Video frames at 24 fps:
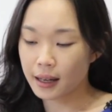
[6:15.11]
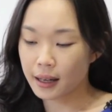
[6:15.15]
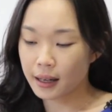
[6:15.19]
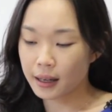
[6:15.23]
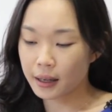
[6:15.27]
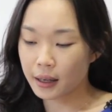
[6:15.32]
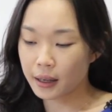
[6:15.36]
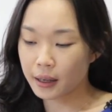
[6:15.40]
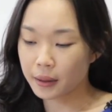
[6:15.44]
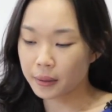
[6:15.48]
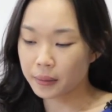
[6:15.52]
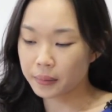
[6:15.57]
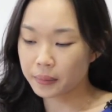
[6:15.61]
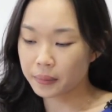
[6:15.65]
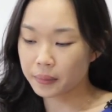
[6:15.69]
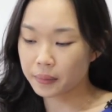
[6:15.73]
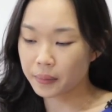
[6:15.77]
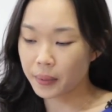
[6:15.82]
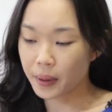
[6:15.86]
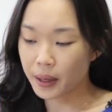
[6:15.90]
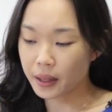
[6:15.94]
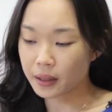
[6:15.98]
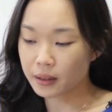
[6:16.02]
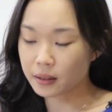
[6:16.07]

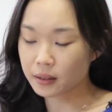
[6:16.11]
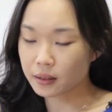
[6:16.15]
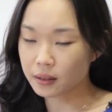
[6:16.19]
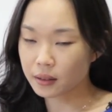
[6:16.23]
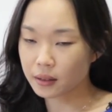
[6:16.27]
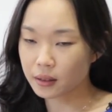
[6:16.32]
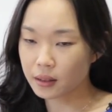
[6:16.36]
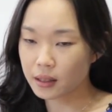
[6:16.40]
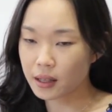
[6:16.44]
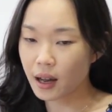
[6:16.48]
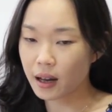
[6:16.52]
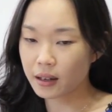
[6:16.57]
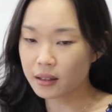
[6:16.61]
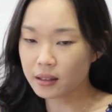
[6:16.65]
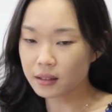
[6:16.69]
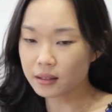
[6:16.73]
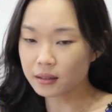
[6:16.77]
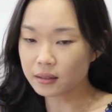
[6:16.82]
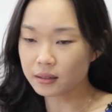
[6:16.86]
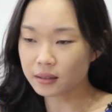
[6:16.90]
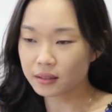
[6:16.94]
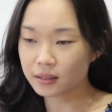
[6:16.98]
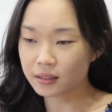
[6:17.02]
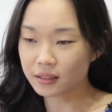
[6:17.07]
But the
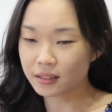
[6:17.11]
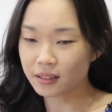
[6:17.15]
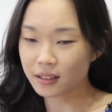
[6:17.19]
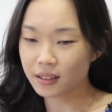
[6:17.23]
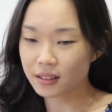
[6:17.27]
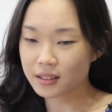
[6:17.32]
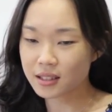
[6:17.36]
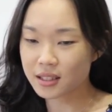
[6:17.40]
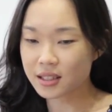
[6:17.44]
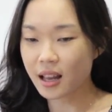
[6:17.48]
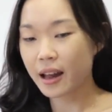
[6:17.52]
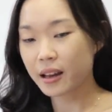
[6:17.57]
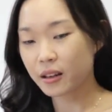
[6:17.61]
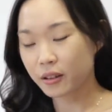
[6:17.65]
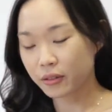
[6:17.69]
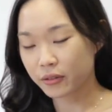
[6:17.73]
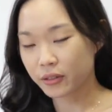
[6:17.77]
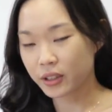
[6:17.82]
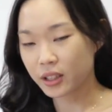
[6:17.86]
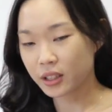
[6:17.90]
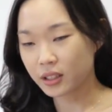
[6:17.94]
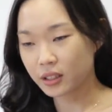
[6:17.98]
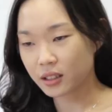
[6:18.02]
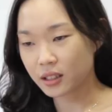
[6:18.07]
other side of
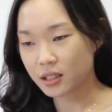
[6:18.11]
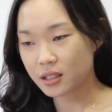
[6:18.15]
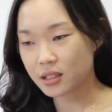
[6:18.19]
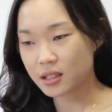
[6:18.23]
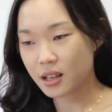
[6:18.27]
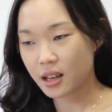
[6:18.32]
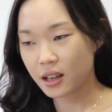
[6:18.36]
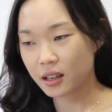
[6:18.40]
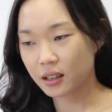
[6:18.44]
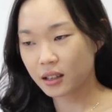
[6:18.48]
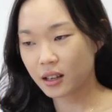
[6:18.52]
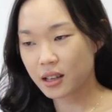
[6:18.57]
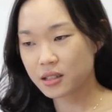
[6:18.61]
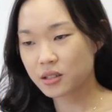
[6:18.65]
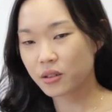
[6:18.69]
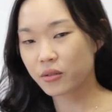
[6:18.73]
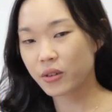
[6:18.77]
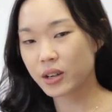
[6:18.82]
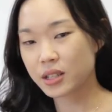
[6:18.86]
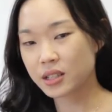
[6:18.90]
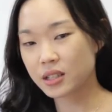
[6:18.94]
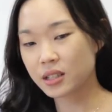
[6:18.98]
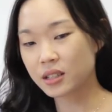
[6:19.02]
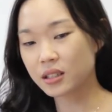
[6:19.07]
it is that as a
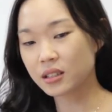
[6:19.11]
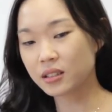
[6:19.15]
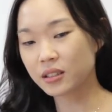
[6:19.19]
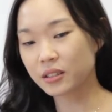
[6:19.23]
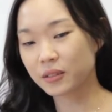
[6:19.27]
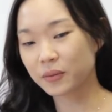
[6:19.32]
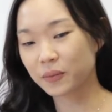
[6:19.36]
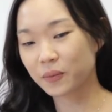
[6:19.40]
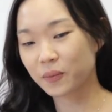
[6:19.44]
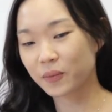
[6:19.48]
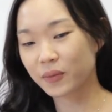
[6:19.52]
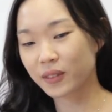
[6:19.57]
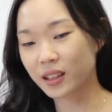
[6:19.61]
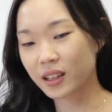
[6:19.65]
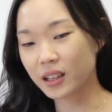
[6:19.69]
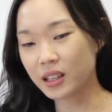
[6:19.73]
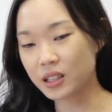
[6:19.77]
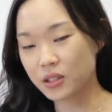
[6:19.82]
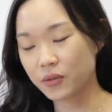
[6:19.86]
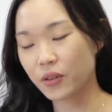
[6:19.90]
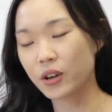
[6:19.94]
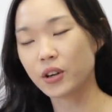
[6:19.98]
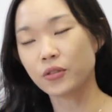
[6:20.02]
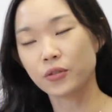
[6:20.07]
resident,
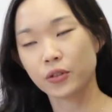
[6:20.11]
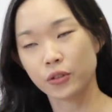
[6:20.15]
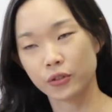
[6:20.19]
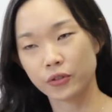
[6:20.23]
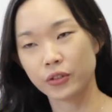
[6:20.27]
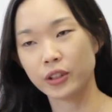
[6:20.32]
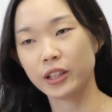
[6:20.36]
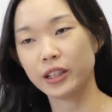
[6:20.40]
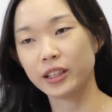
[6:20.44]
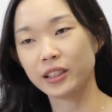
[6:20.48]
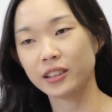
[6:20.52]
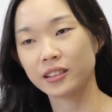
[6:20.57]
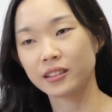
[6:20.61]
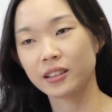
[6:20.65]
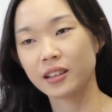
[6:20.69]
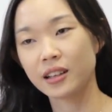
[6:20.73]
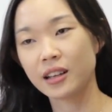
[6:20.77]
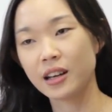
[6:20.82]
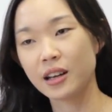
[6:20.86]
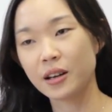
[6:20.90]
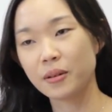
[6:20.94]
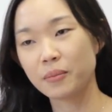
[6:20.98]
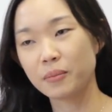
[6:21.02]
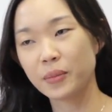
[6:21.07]
it's very fulfilling
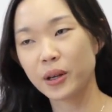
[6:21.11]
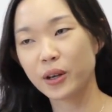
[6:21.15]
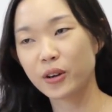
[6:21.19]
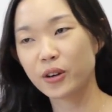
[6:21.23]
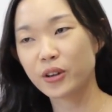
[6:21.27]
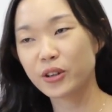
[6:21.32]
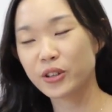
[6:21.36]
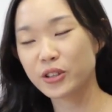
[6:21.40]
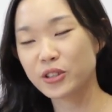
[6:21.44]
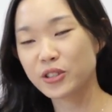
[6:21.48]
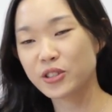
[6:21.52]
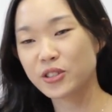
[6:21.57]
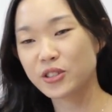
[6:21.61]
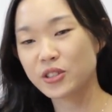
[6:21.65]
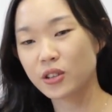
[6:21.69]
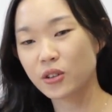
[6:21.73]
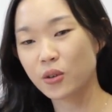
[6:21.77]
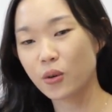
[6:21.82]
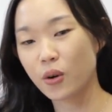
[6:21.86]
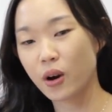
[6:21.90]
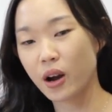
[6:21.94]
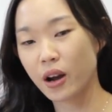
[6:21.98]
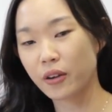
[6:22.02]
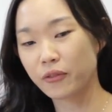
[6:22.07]
because
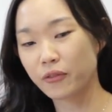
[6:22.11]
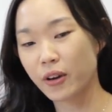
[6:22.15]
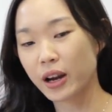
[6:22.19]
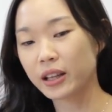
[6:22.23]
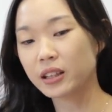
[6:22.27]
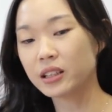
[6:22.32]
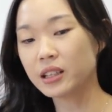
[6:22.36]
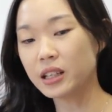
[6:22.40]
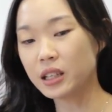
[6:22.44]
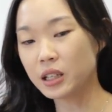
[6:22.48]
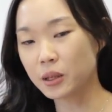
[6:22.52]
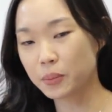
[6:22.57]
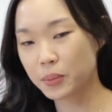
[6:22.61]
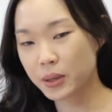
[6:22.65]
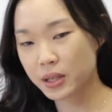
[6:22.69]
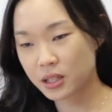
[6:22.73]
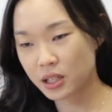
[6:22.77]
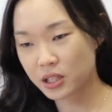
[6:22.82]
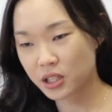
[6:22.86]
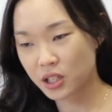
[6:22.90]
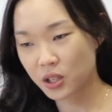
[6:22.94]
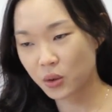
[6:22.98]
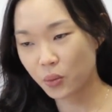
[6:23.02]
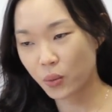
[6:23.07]
you are finally in a
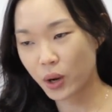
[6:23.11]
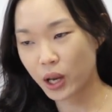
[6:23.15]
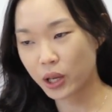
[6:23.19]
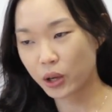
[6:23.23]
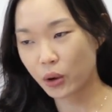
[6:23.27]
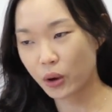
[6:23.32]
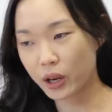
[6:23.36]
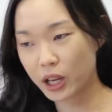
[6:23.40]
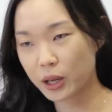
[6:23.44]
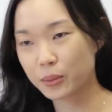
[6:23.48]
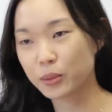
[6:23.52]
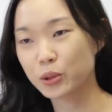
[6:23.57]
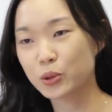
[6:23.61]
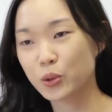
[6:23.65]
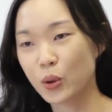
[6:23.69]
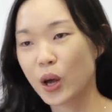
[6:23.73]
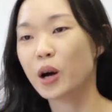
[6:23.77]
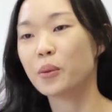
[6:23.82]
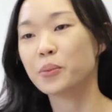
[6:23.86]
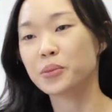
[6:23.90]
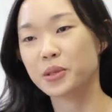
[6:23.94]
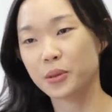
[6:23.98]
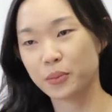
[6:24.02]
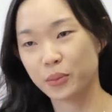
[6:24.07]
position where you're able to
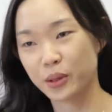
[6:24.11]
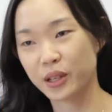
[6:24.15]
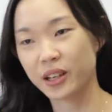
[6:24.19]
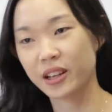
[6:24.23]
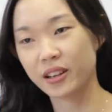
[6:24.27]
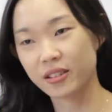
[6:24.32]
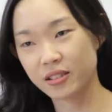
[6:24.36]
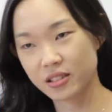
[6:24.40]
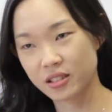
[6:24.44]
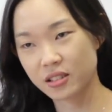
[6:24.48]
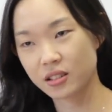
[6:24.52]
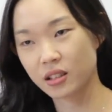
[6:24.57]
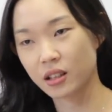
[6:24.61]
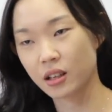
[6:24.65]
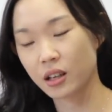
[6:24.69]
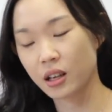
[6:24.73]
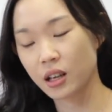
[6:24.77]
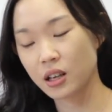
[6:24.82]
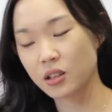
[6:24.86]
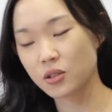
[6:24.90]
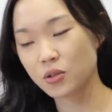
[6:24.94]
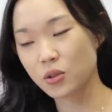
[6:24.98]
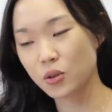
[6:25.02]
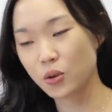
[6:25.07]
help somebody else.
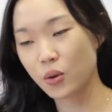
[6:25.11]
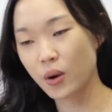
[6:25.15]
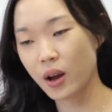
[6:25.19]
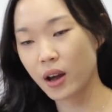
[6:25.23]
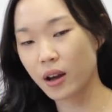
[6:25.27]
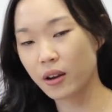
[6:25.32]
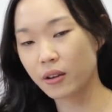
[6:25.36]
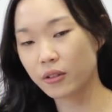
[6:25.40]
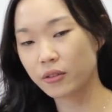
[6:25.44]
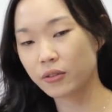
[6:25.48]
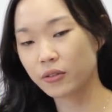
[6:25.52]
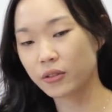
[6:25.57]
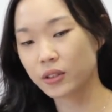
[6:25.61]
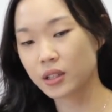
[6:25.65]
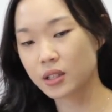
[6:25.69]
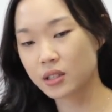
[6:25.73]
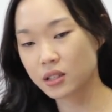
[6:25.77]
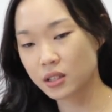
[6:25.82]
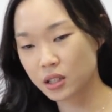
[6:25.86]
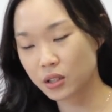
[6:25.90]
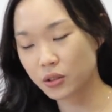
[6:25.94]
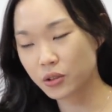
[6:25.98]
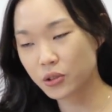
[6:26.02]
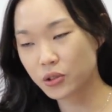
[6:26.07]
So you have the
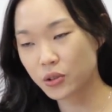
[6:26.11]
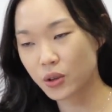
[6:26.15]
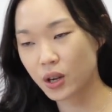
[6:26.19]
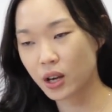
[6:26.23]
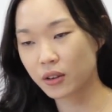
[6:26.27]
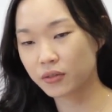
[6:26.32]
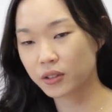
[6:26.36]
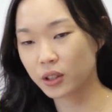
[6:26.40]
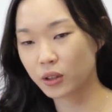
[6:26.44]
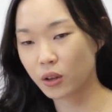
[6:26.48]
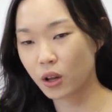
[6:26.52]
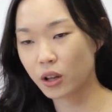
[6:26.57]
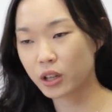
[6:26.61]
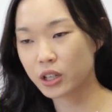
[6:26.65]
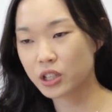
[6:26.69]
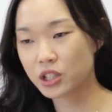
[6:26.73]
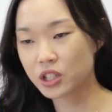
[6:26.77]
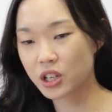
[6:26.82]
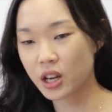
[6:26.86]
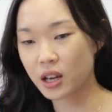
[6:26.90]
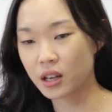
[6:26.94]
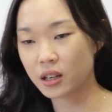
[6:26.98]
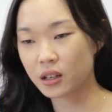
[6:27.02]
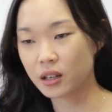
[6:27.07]
skills, you have the knowledge,
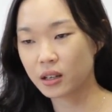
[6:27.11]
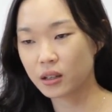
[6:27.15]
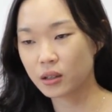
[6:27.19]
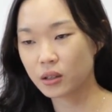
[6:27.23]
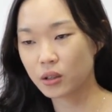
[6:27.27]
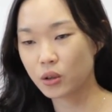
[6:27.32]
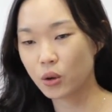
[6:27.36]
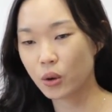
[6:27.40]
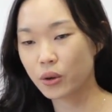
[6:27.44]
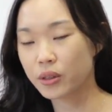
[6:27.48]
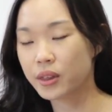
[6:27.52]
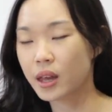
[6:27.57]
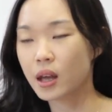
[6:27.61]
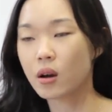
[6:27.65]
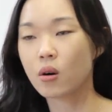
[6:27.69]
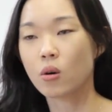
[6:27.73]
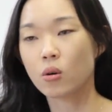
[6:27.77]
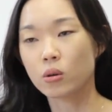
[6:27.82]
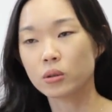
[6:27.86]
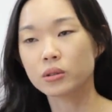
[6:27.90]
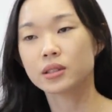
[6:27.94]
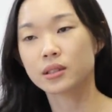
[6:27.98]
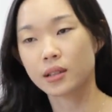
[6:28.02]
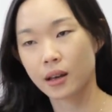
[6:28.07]
and you're there
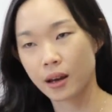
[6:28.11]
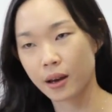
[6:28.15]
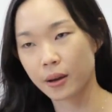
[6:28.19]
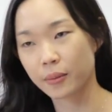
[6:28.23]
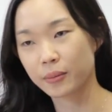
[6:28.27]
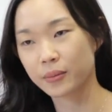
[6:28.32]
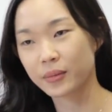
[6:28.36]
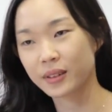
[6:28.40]
all the time.